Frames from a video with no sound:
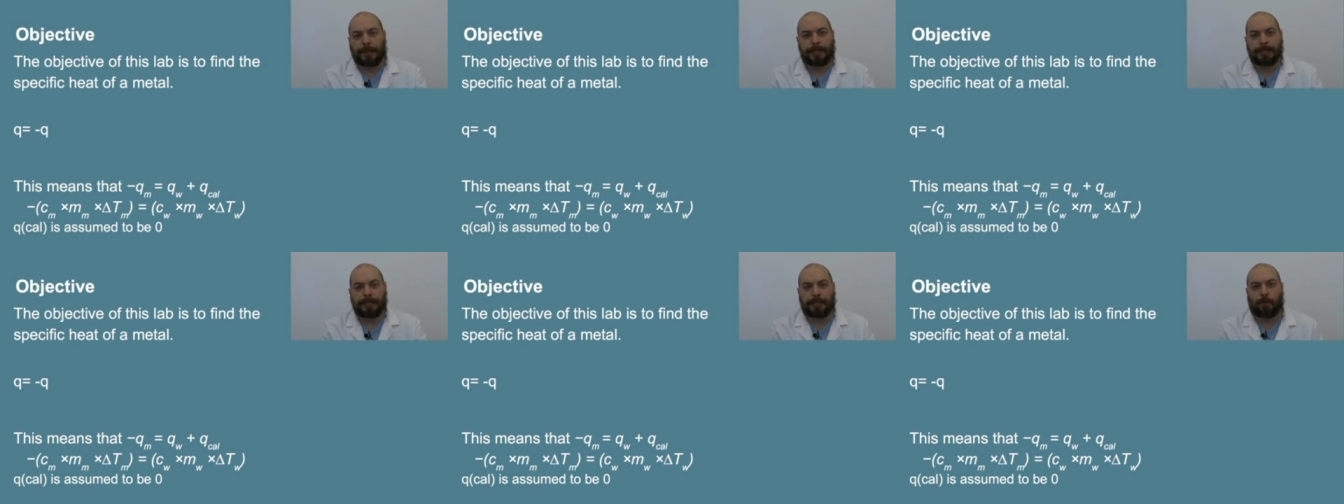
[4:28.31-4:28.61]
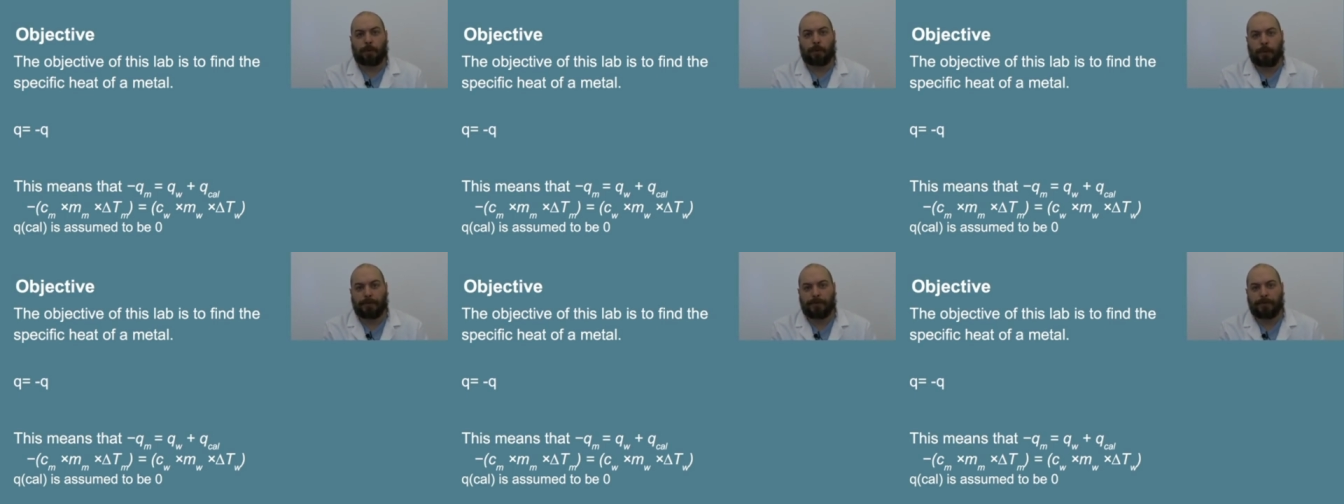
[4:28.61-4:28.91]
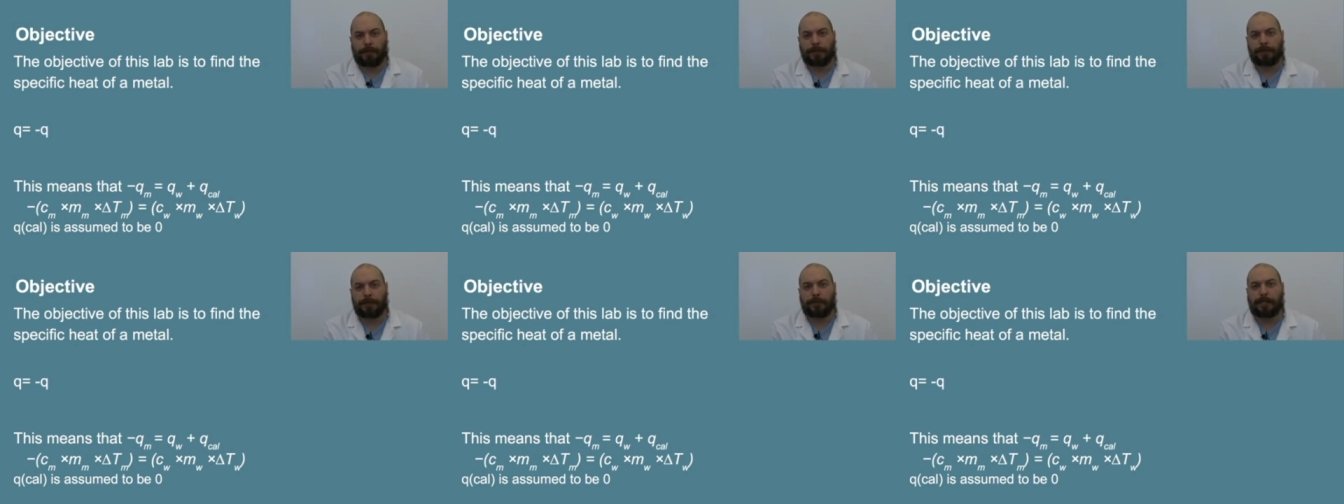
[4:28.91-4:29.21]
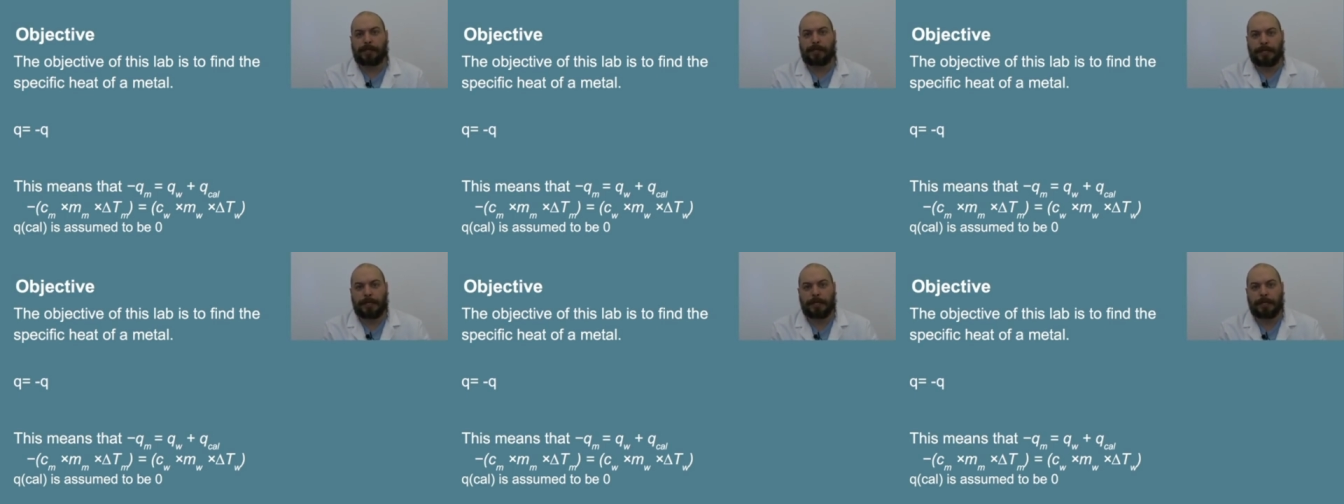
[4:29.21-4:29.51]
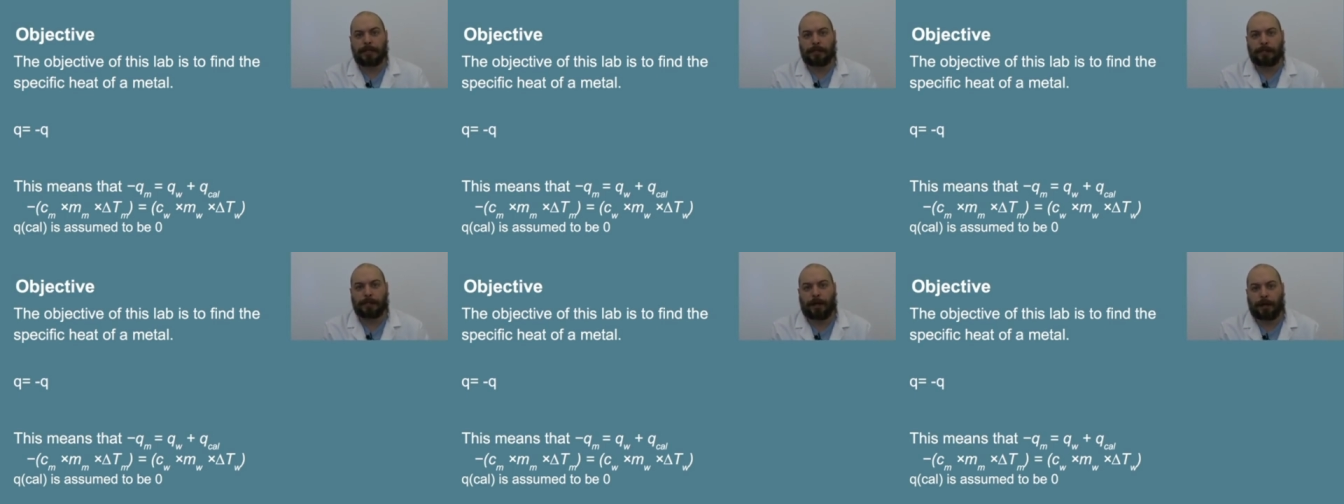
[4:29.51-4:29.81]
is equivalent to the
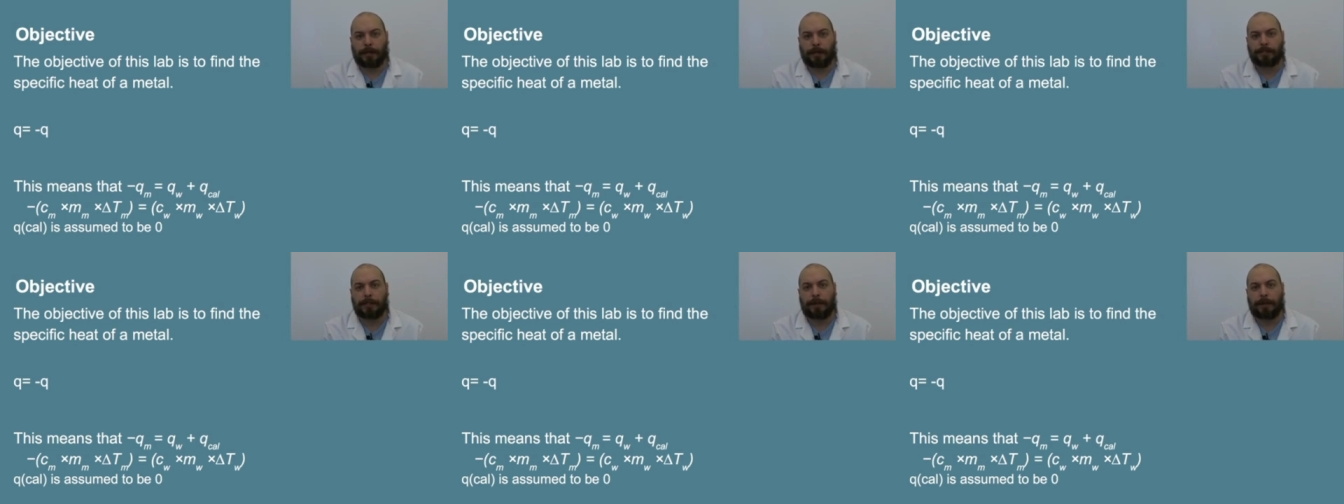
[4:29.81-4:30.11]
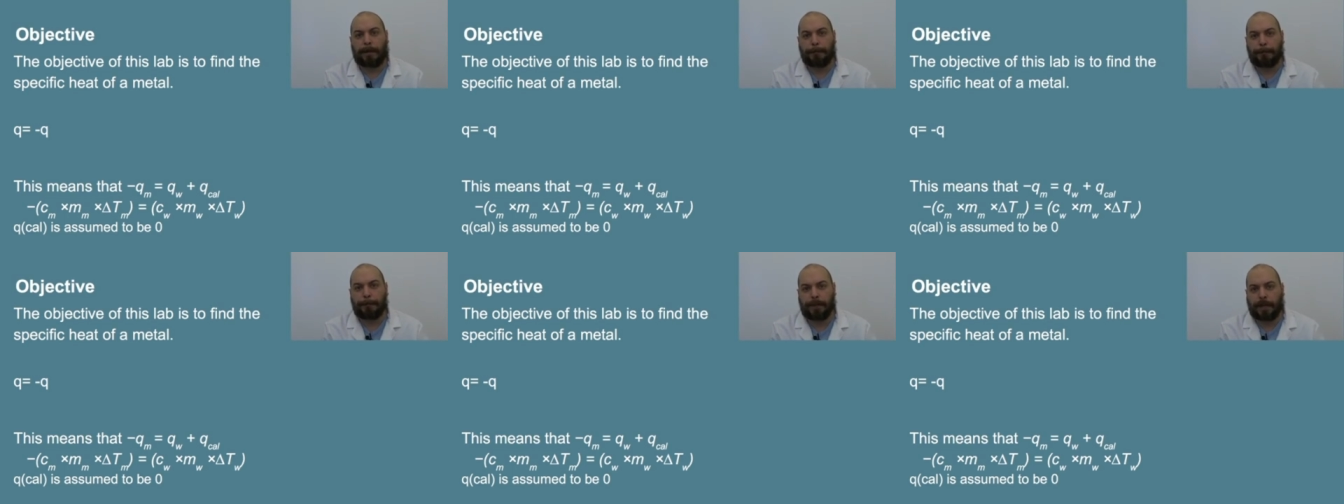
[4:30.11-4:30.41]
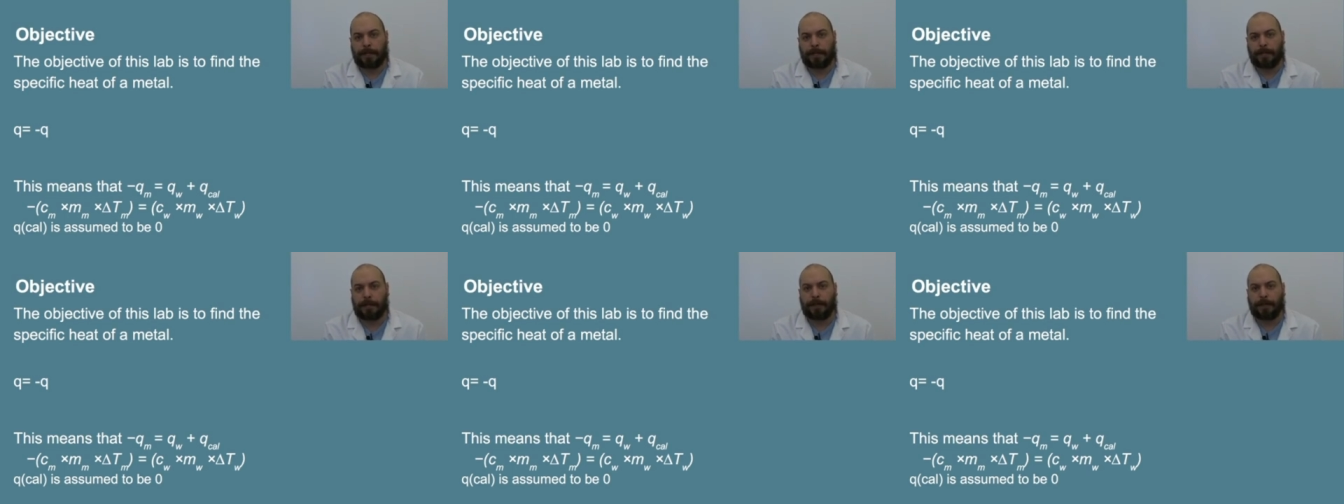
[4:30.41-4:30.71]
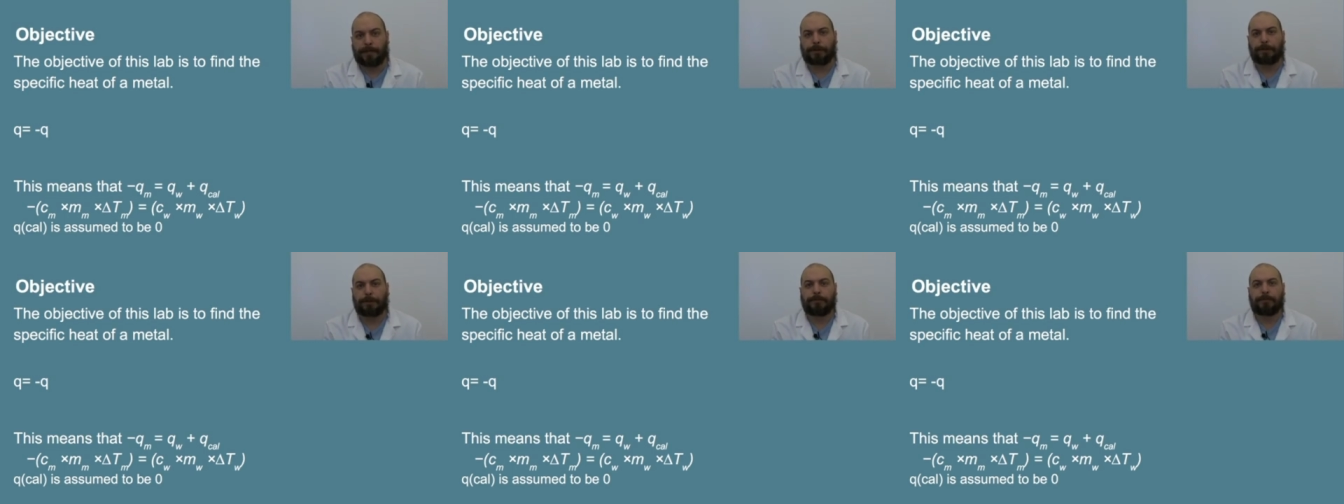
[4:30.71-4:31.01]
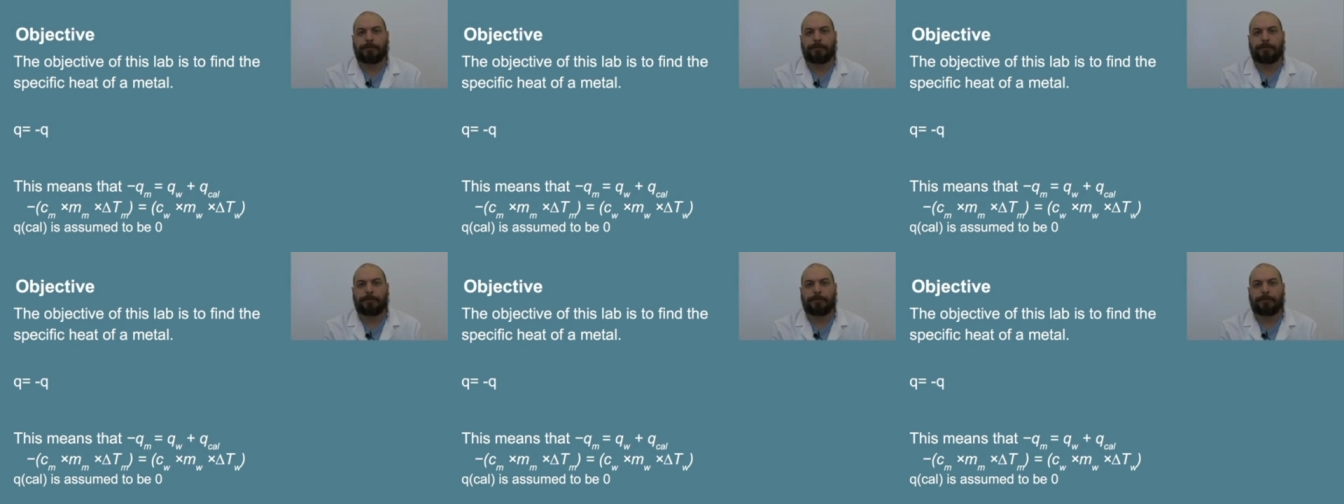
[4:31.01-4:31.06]
heat lost by the other.